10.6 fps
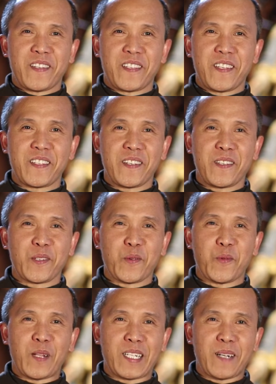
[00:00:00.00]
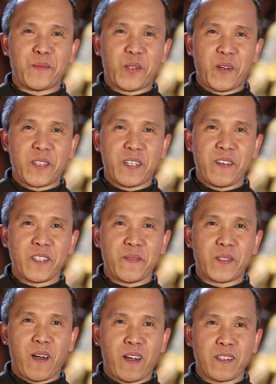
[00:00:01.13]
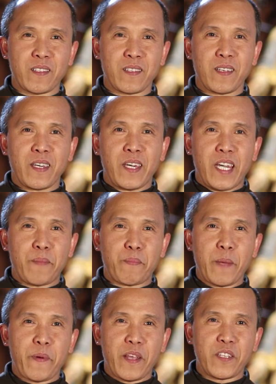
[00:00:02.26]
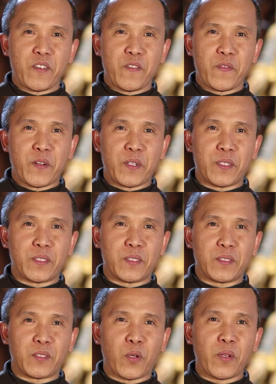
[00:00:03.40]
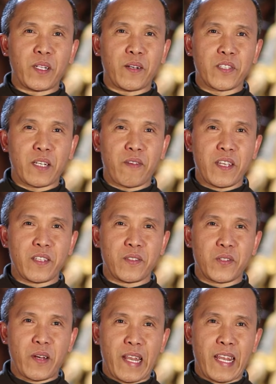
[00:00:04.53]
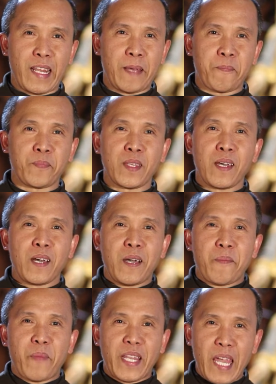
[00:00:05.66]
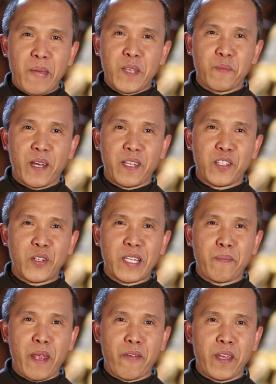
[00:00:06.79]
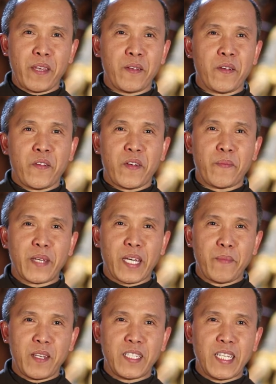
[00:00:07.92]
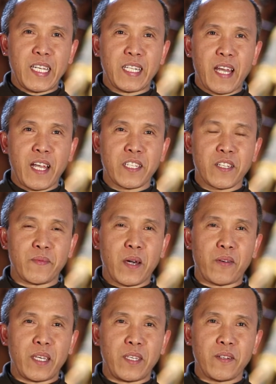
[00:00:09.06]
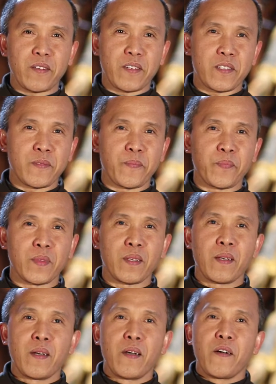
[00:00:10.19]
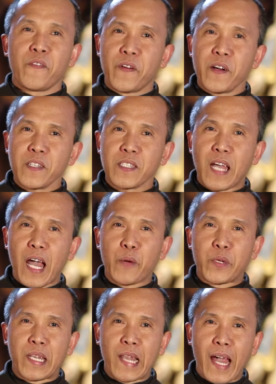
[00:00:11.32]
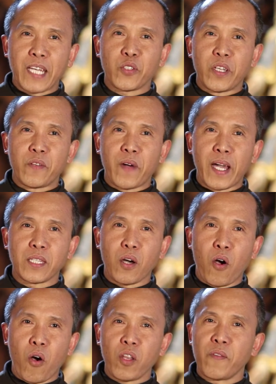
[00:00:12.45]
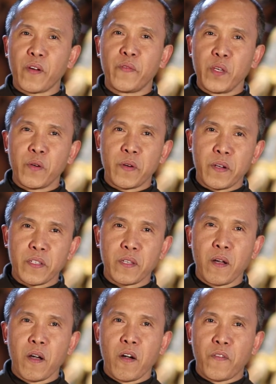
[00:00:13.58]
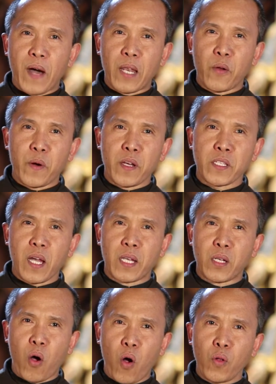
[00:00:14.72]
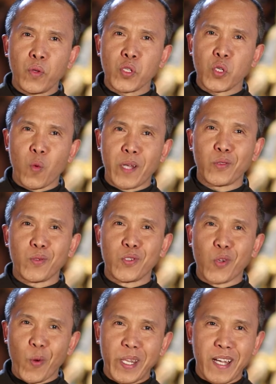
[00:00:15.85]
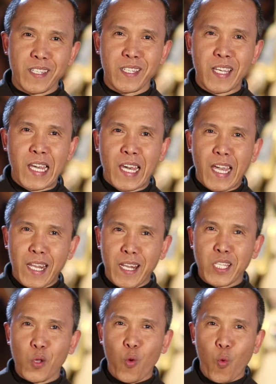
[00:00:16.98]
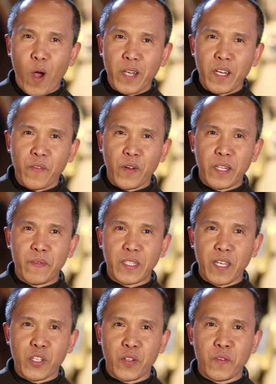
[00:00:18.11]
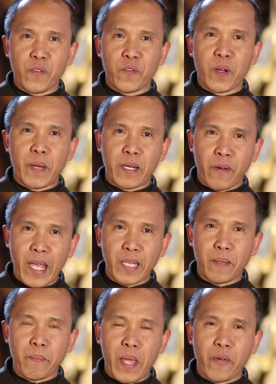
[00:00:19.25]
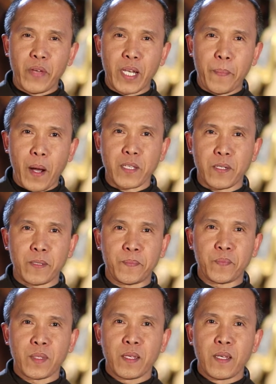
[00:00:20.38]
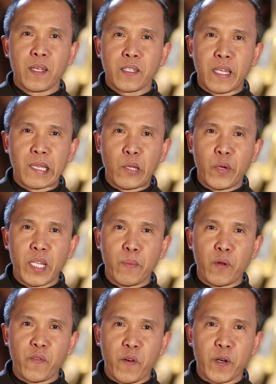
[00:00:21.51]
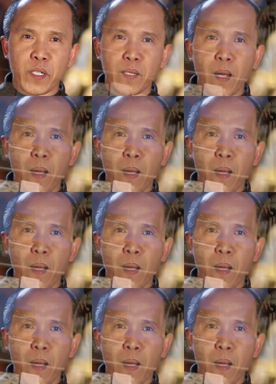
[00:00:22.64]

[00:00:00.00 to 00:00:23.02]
and sisters, welcome to our series of talks in preparation for total consecration to Our Lady. My name is Brother Julian Mary from the Community Knights of the Holy Eucharist. First, I would like to invite all of our viewers, followers, and all those who want to join us in this wonderful invitation from a great Marian apostle, St. Louis de Montfort,